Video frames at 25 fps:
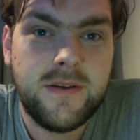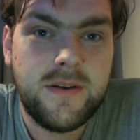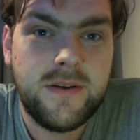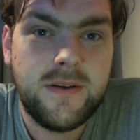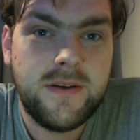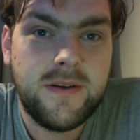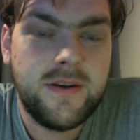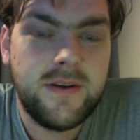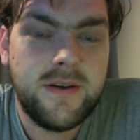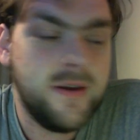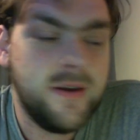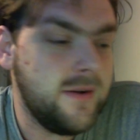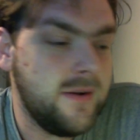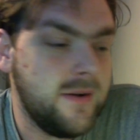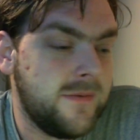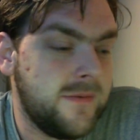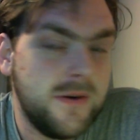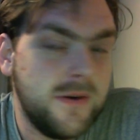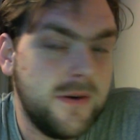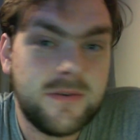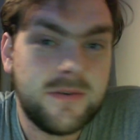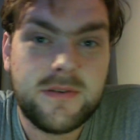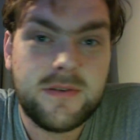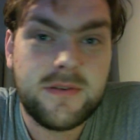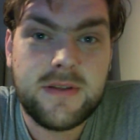Hello
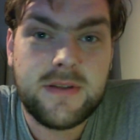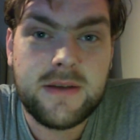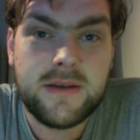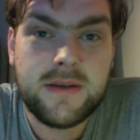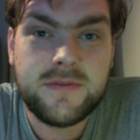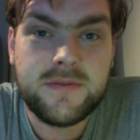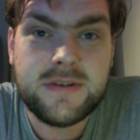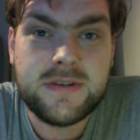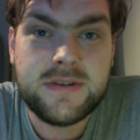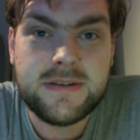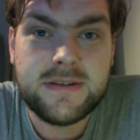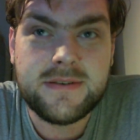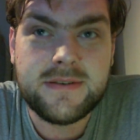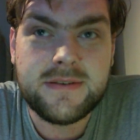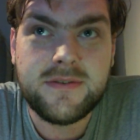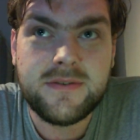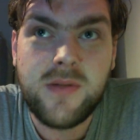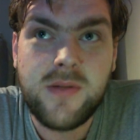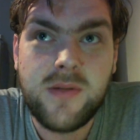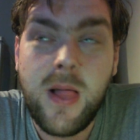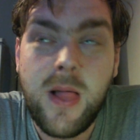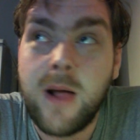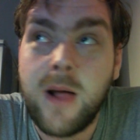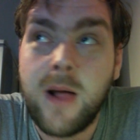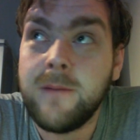folks, Dan for
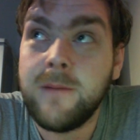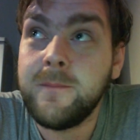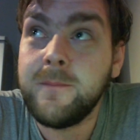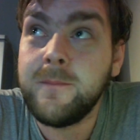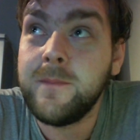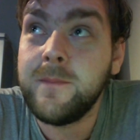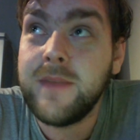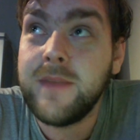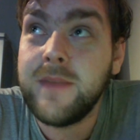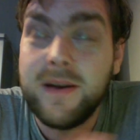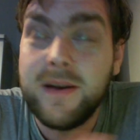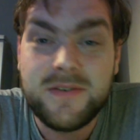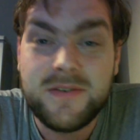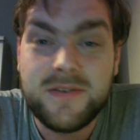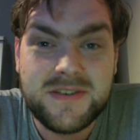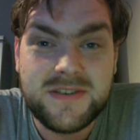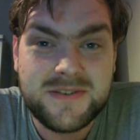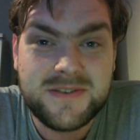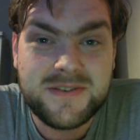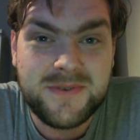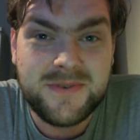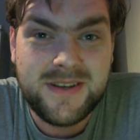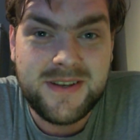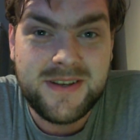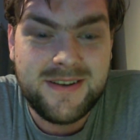Shizzle
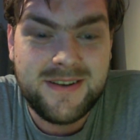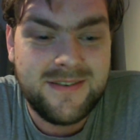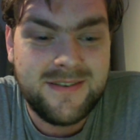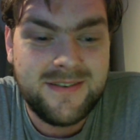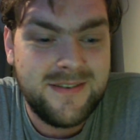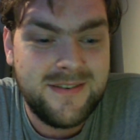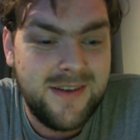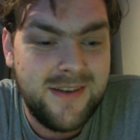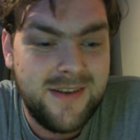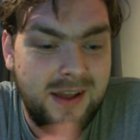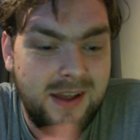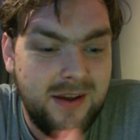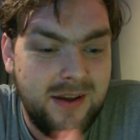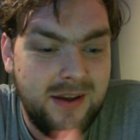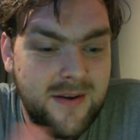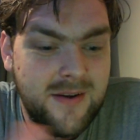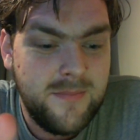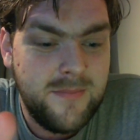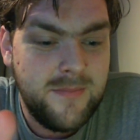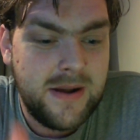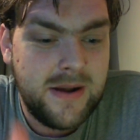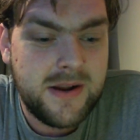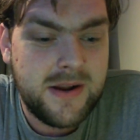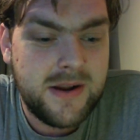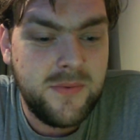here,
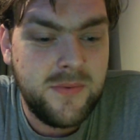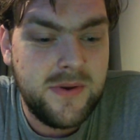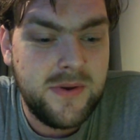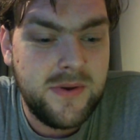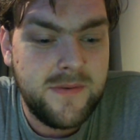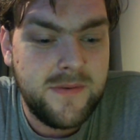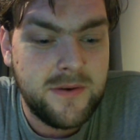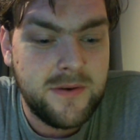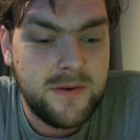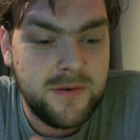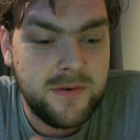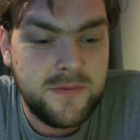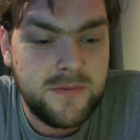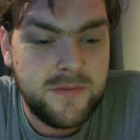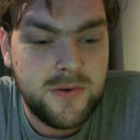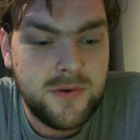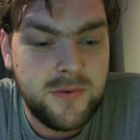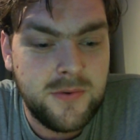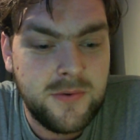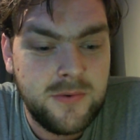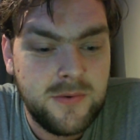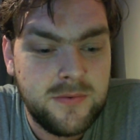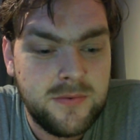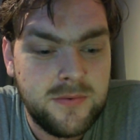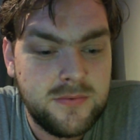back with a review.
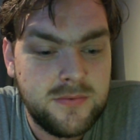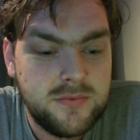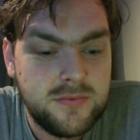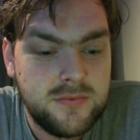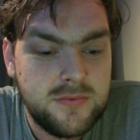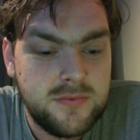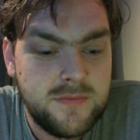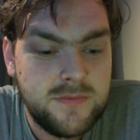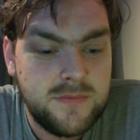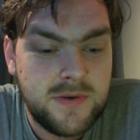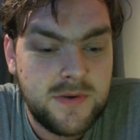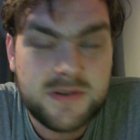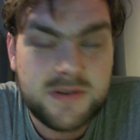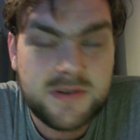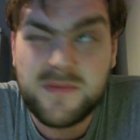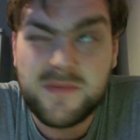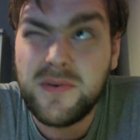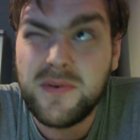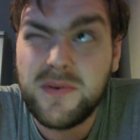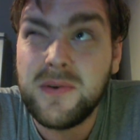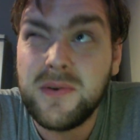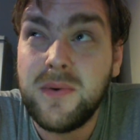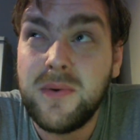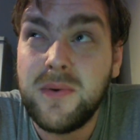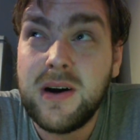First review in a
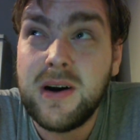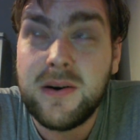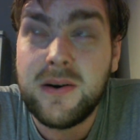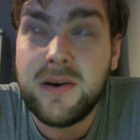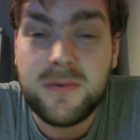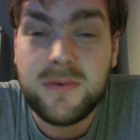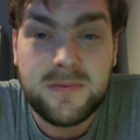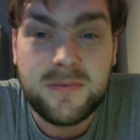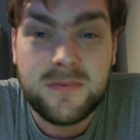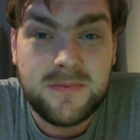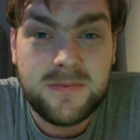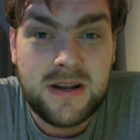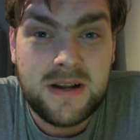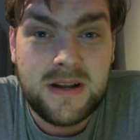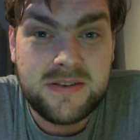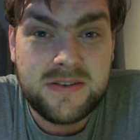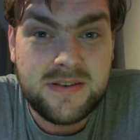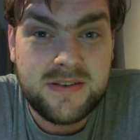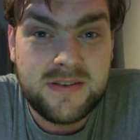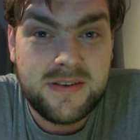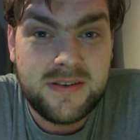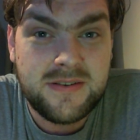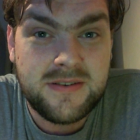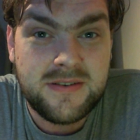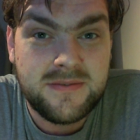while, actually.
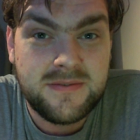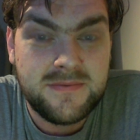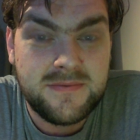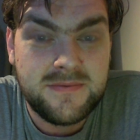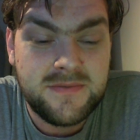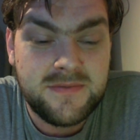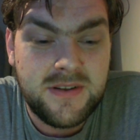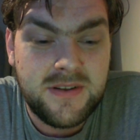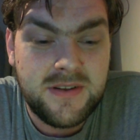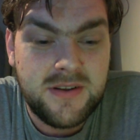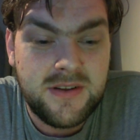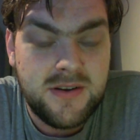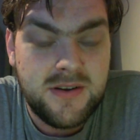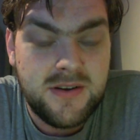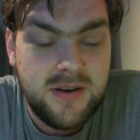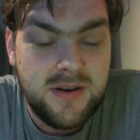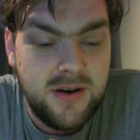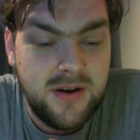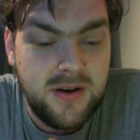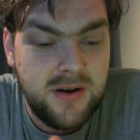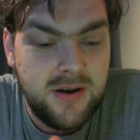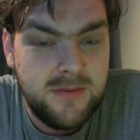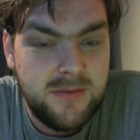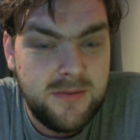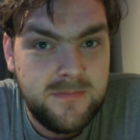
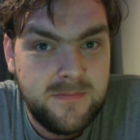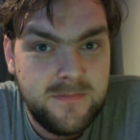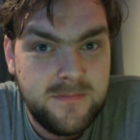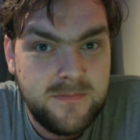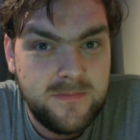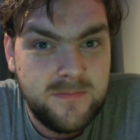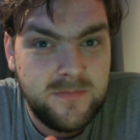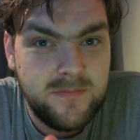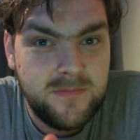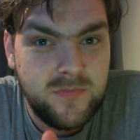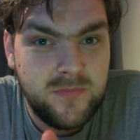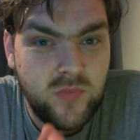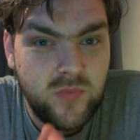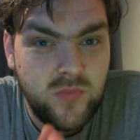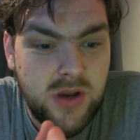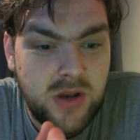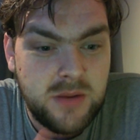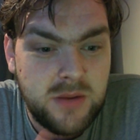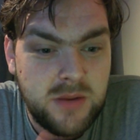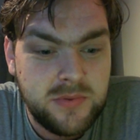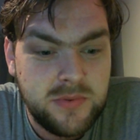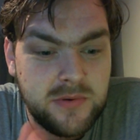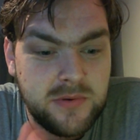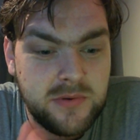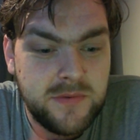We're going to be
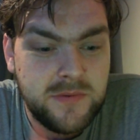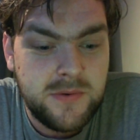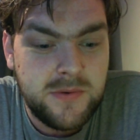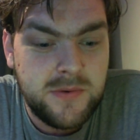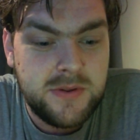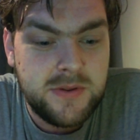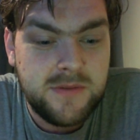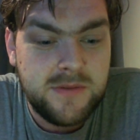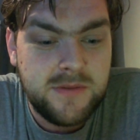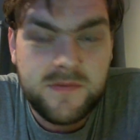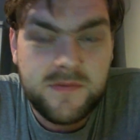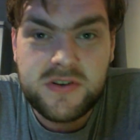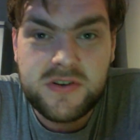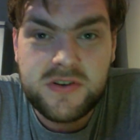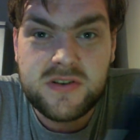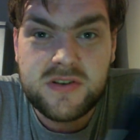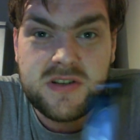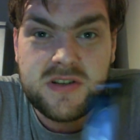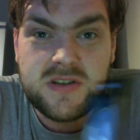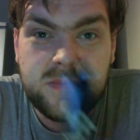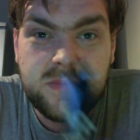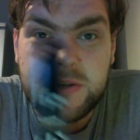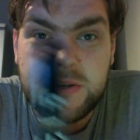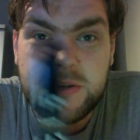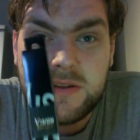reviewing the Vision
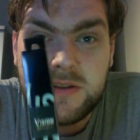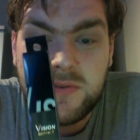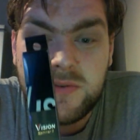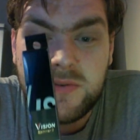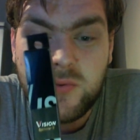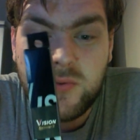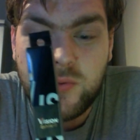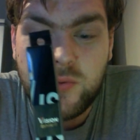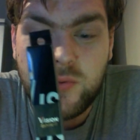Spinner 2.